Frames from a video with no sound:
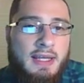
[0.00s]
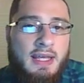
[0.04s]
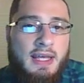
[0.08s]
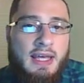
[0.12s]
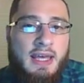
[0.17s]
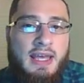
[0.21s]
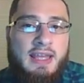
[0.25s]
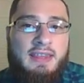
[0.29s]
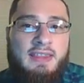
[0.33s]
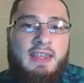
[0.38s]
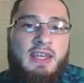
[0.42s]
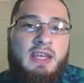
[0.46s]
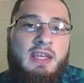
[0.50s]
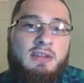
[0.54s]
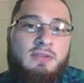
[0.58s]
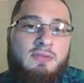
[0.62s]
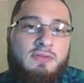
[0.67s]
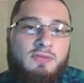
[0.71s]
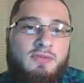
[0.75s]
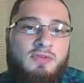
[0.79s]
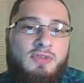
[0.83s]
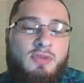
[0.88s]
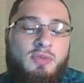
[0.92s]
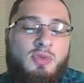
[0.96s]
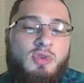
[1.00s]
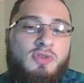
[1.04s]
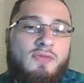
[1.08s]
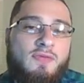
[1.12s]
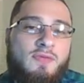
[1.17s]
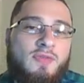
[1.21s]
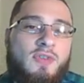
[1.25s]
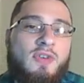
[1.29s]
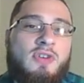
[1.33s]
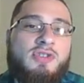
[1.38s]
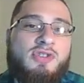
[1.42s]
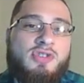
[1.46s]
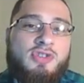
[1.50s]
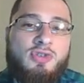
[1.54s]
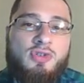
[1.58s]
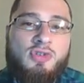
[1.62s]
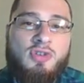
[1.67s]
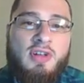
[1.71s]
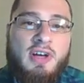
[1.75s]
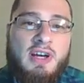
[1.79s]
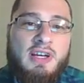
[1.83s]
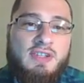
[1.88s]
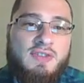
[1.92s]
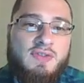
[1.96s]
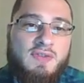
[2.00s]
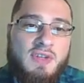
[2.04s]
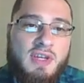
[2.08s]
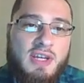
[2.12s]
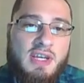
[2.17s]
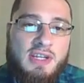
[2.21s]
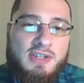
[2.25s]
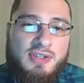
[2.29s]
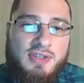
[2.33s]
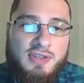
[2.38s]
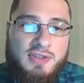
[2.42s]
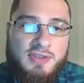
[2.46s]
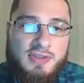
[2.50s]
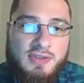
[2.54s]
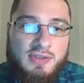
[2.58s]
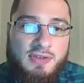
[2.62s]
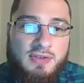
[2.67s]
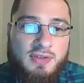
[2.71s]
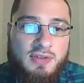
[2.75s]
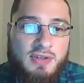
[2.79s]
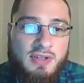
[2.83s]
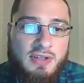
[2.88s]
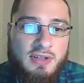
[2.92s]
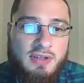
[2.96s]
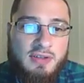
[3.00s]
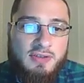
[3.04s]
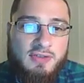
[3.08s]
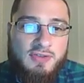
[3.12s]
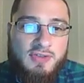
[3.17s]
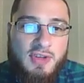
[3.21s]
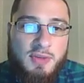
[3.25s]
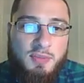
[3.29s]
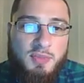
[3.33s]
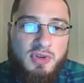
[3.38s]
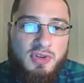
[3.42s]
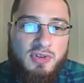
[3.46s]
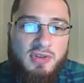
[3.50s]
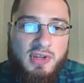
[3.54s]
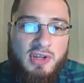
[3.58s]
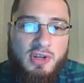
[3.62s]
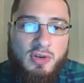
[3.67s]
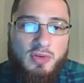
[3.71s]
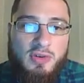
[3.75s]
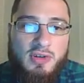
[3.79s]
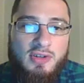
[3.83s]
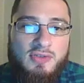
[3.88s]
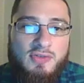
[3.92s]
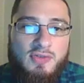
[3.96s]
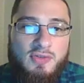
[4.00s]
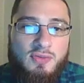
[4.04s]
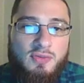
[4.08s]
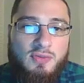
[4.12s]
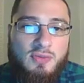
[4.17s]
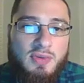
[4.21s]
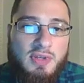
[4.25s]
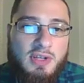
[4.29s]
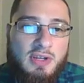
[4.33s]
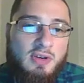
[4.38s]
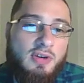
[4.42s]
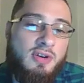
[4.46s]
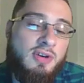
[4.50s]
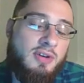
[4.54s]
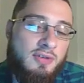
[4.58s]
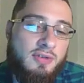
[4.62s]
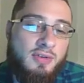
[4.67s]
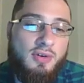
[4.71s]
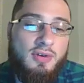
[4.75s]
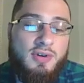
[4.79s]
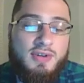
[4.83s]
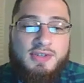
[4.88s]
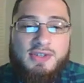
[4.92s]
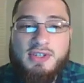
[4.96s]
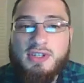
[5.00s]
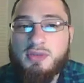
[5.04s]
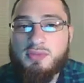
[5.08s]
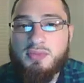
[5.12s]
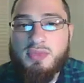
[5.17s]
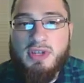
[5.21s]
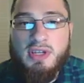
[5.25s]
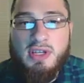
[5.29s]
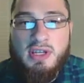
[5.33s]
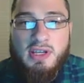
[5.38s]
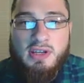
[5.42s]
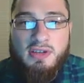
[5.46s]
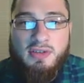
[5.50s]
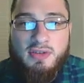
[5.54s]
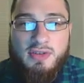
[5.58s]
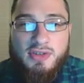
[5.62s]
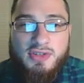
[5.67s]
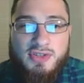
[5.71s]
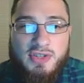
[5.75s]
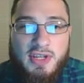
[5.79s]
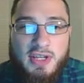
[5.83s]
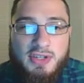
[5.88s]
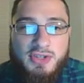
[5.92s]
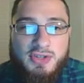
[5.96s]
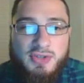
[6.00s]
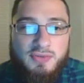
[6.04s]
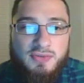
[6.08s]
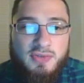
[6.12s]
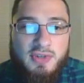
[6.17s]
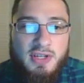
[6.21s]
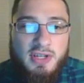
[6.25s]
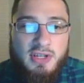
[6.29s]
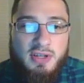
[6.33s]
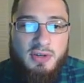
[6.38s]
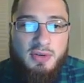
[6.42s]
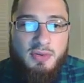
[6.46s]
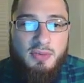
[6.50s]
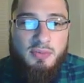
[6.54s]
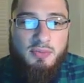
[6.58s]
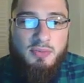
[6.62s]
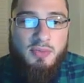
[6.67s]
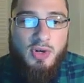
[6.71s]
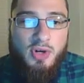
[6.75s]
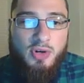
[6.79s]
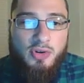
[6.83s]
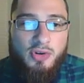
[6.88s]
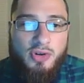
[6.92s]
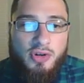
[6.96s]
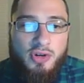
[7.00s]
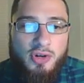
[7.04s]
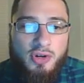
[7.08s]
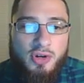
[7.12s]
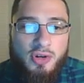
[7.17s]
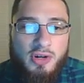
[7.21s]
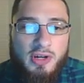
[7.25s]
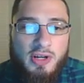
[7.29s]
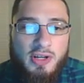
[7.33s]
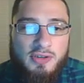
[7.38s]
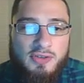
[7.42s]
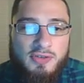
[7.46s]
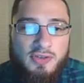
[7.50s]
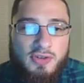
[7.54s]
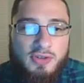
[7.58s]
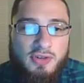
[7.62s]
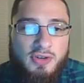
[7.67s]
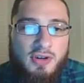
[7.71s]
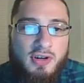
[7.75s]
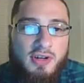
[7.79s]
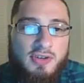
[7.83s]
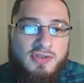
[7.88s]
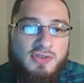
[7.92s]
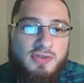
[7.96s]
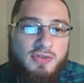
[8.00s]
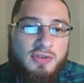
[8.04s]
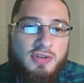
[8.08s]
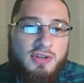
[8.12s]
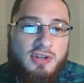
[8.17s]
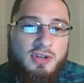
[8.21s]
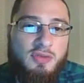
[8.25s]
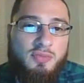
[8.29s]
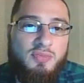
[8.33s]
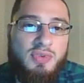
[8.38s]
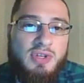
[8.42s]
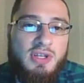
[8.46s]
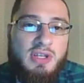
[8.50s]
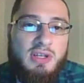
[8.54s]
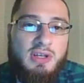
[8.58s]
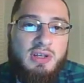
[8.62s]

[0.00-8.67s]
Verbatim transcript: And then some functional classifications, there typically going to, be, or they're always going to be either sensory, motor, or interneurons. They're going to be